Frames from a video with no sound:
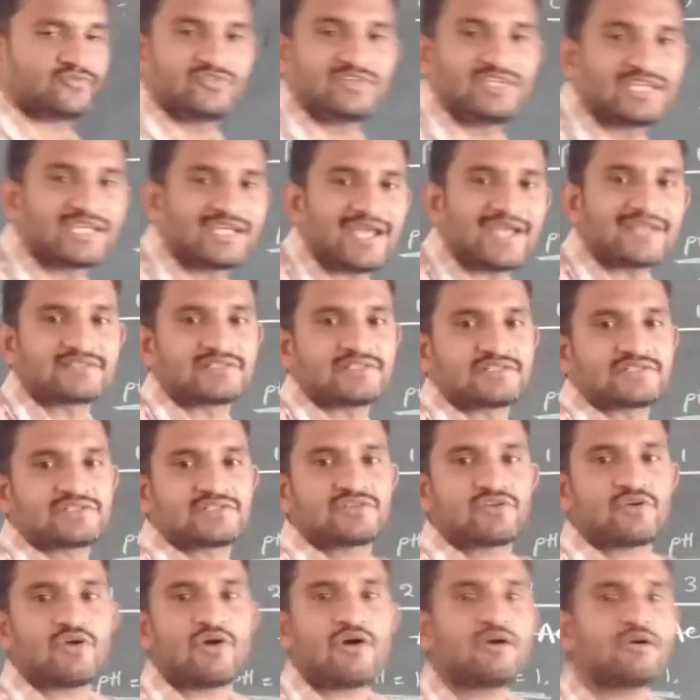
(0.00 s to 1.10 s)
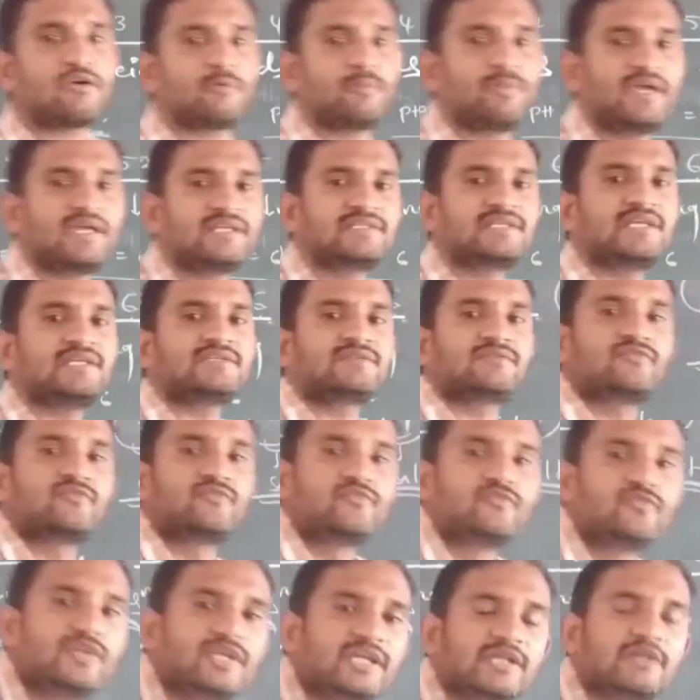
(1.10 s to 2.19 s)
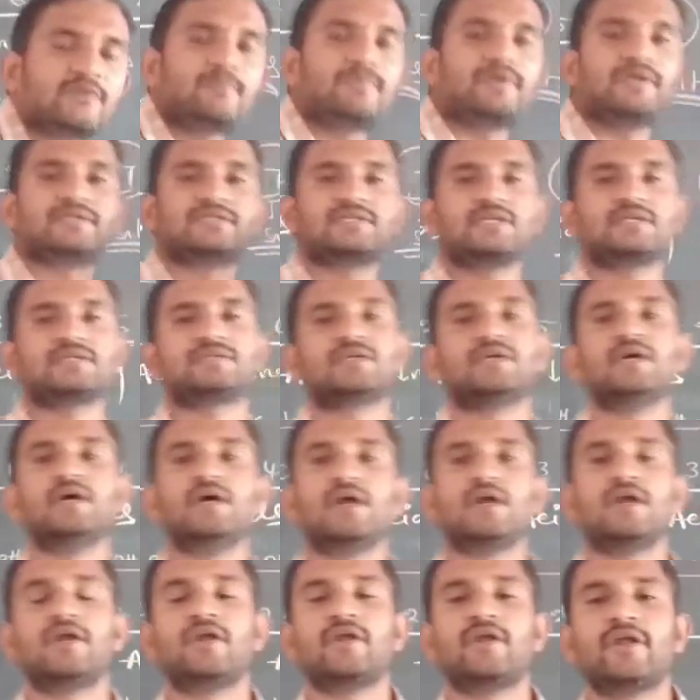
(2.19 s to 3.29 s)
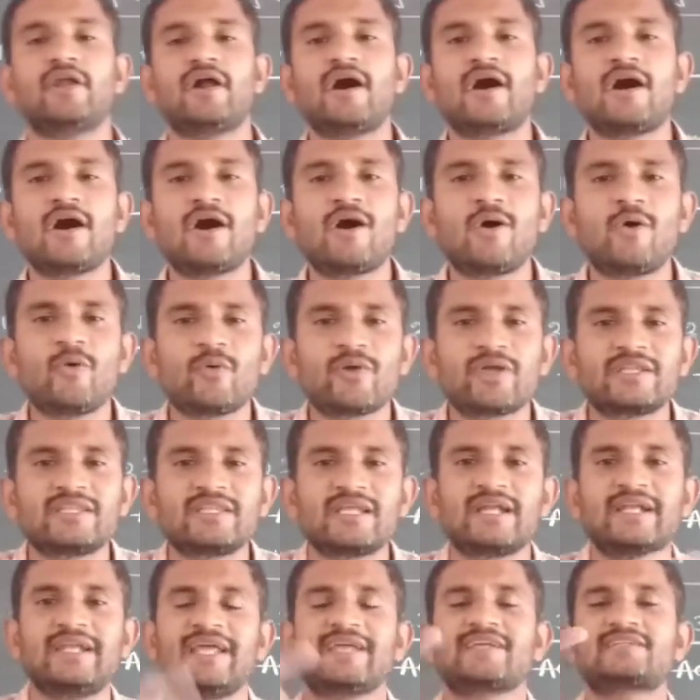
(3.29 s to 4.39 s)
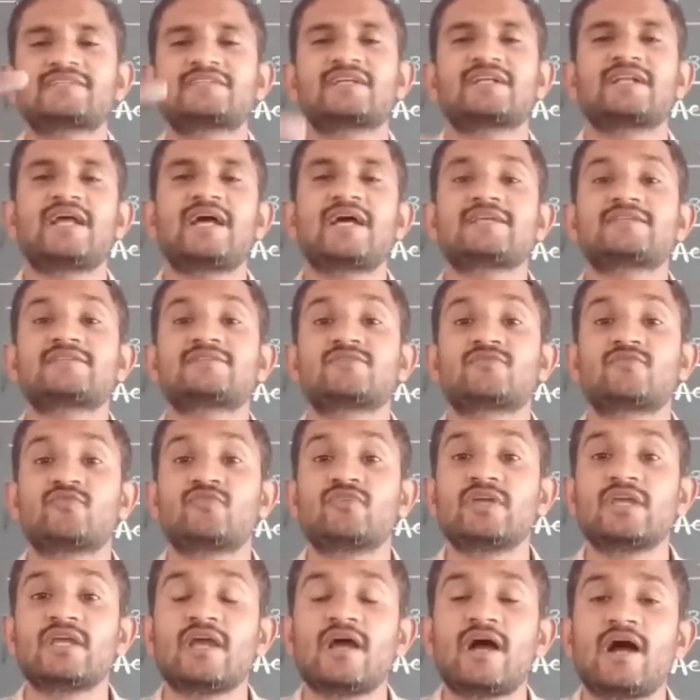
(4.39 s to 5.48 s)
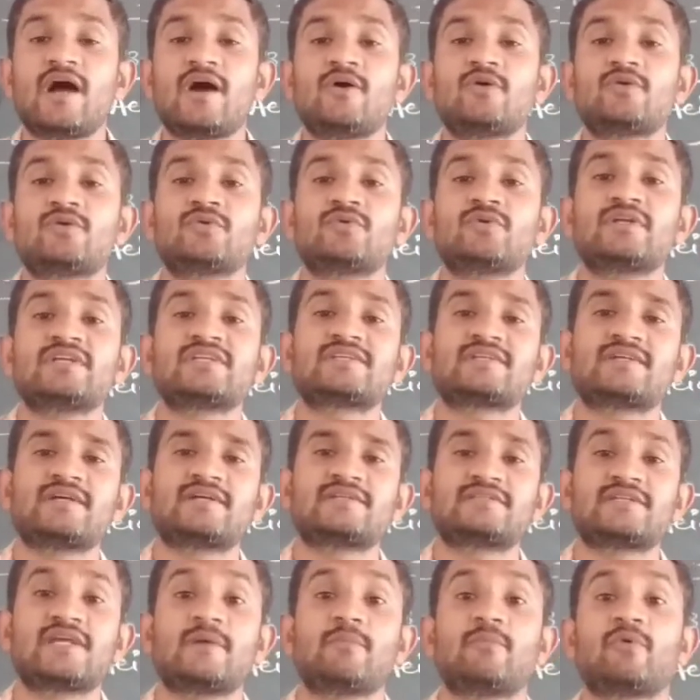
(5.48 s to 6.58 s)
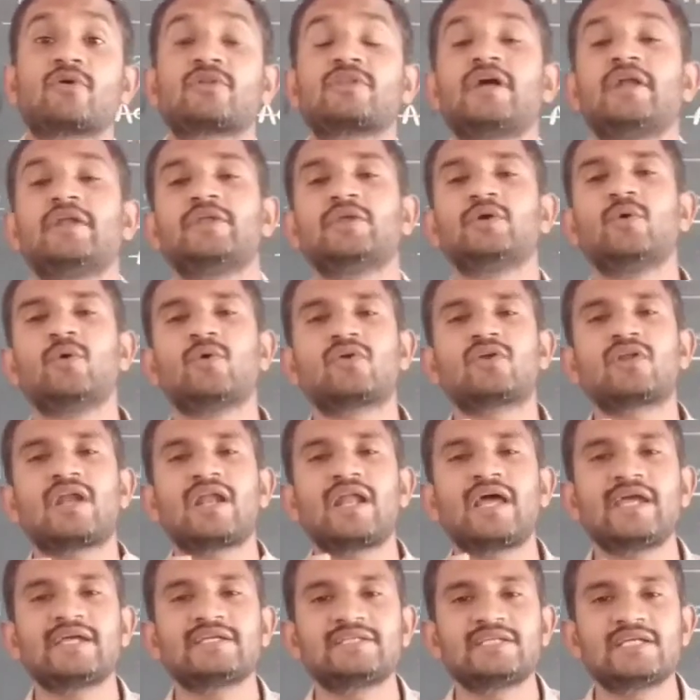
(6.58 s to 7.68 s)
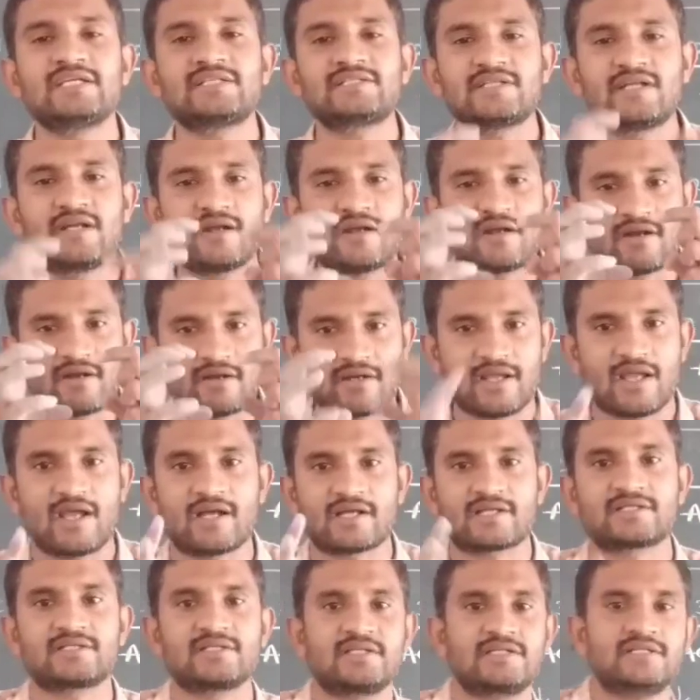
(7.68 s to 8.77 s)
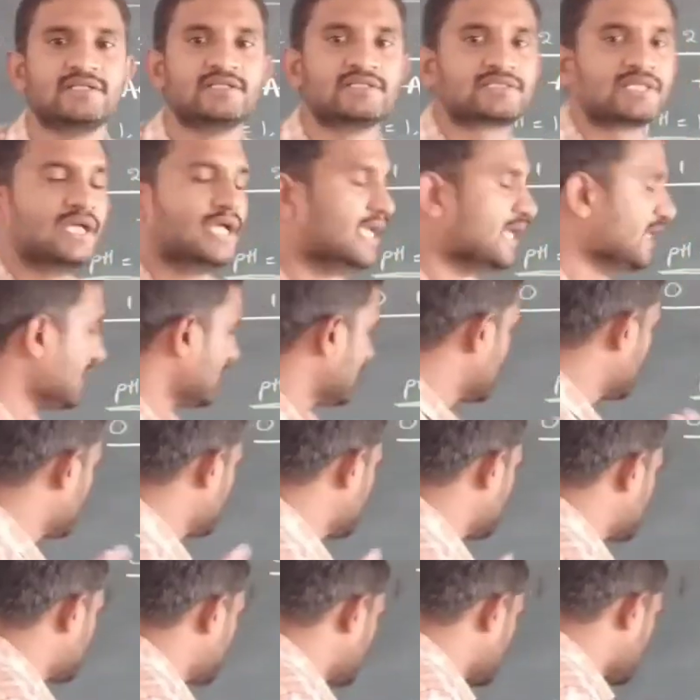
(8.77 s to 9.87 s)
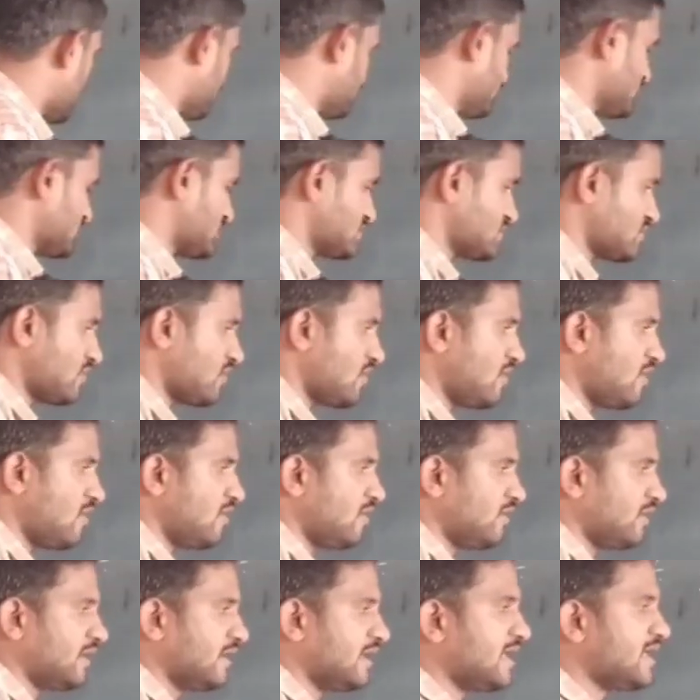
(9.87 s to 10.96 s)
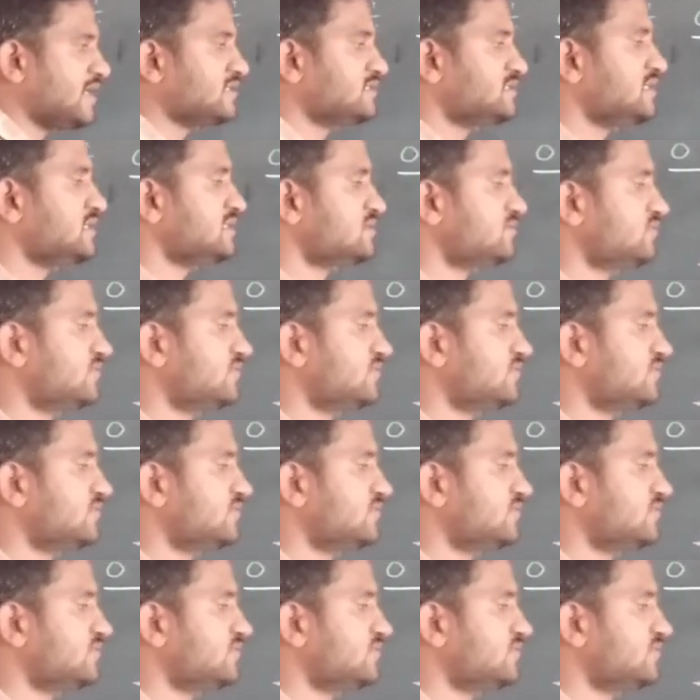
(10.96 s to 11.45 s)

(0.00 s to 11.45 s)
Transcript: weak acids, strong bases, weak bases. Now in the next class we have to discuss about the neutralization reactions in between of the strong acids